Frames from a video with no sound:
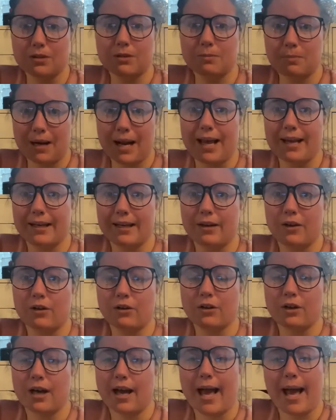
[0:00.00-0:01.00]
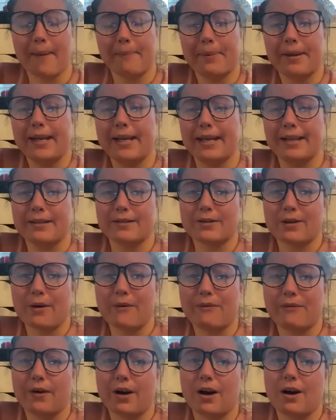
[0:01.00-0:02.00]
planning on happening so
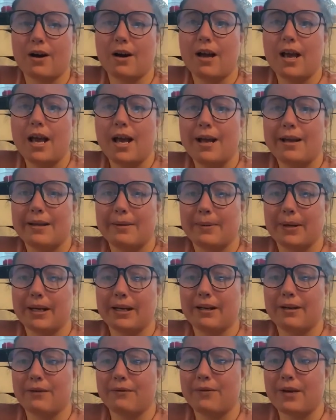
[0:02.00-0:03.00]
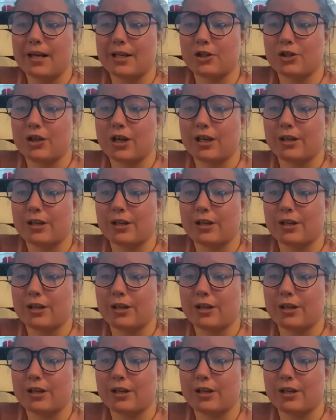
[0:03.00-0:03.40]
far, the beginning of next year.